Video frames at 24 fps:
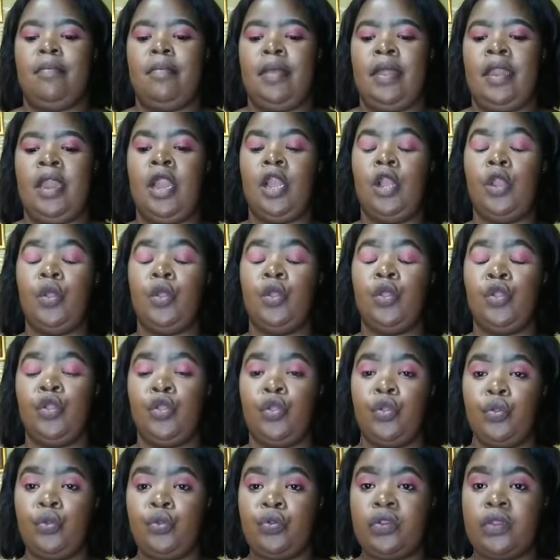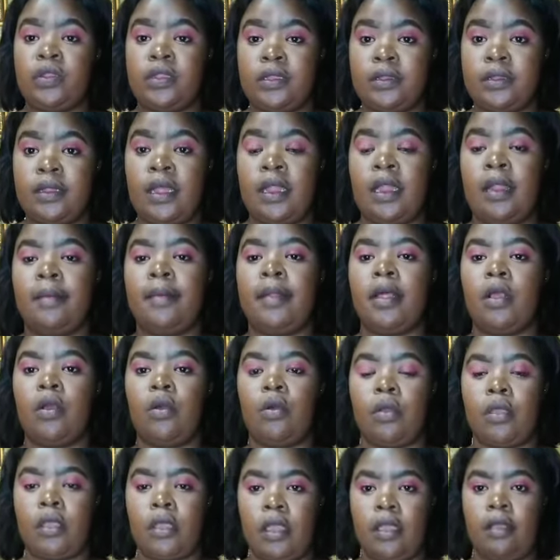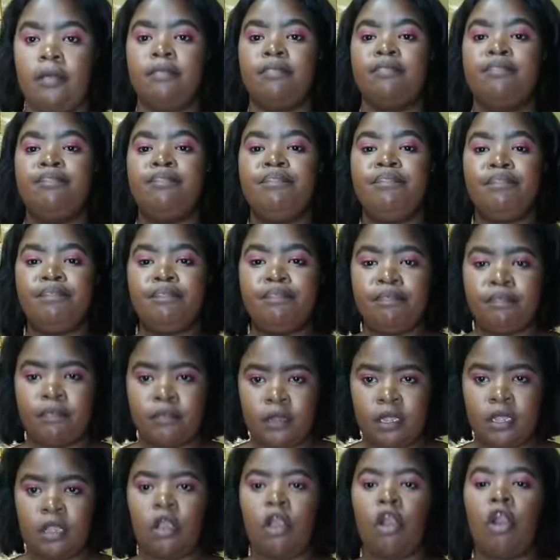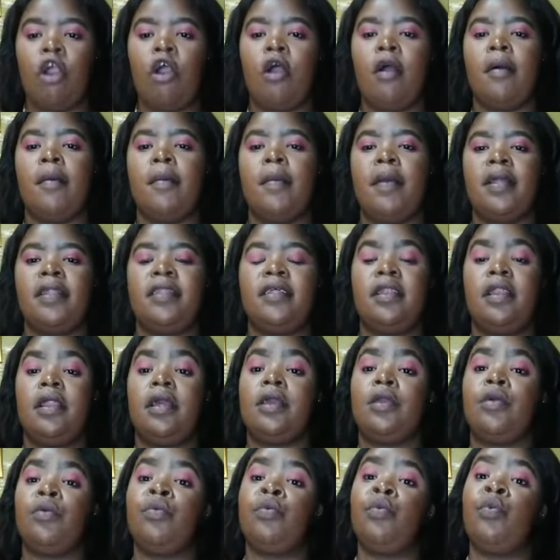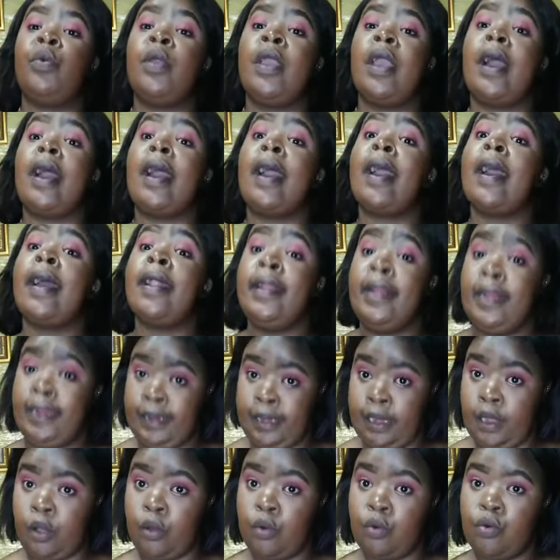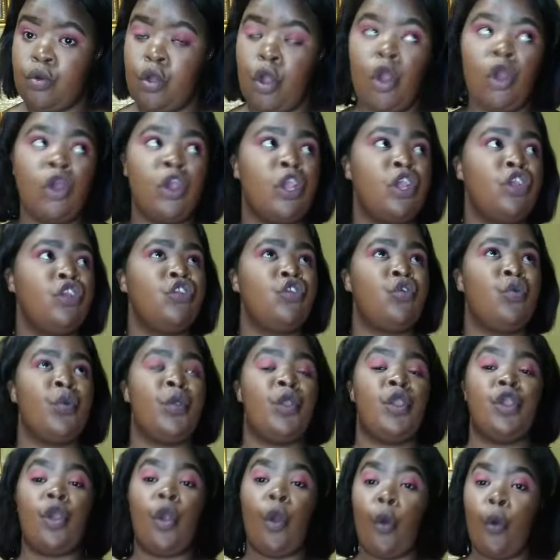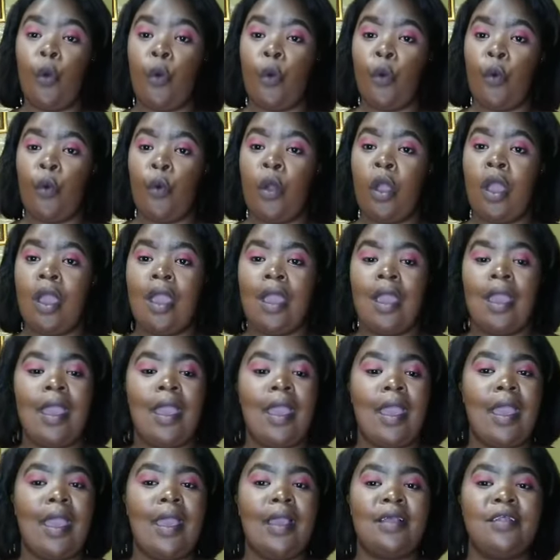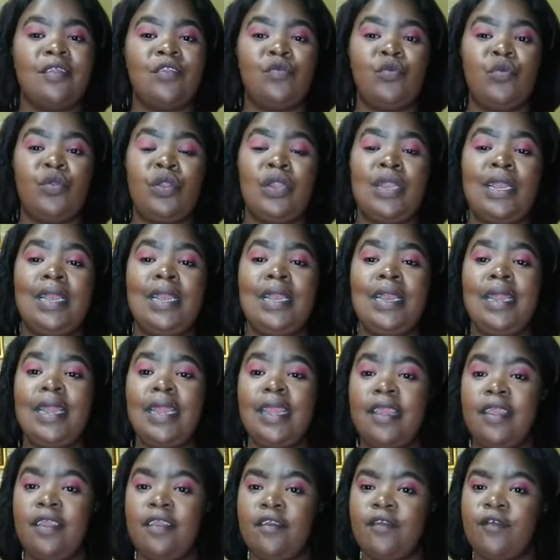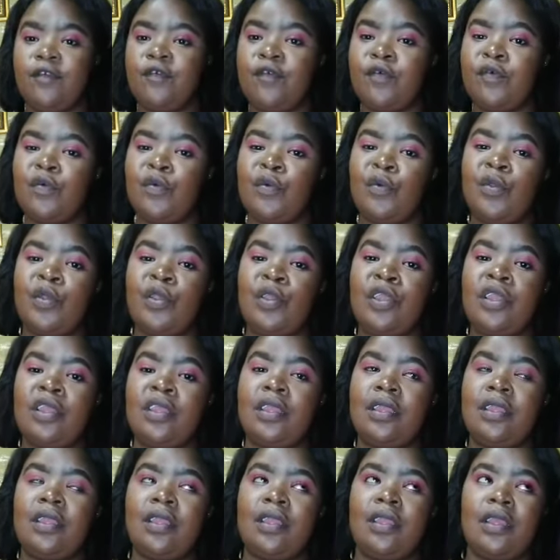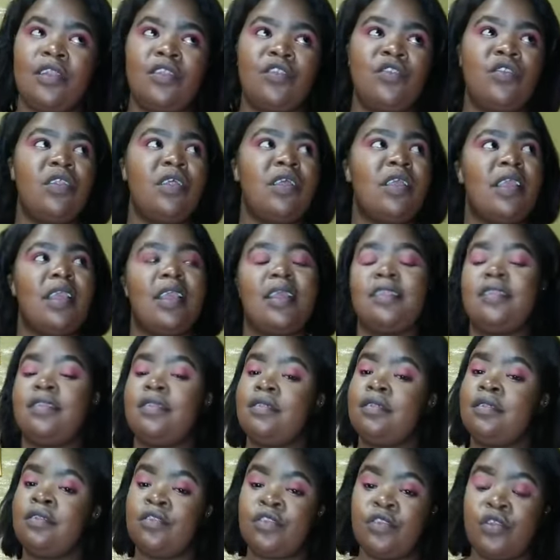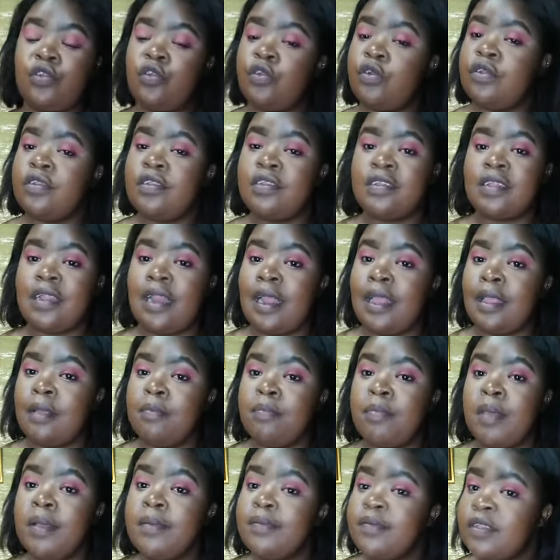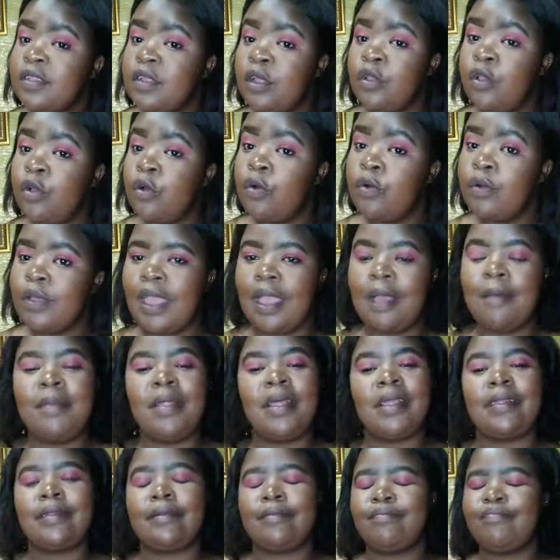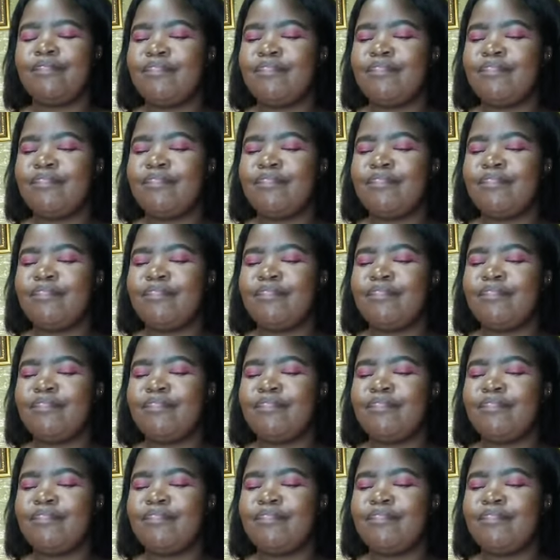And I look cute. And I'm like, okay, calm. And then like, we're running now. Okay, so we go. As we leave, we get to the gate. The securities are like, babes, are you okay? I'm like,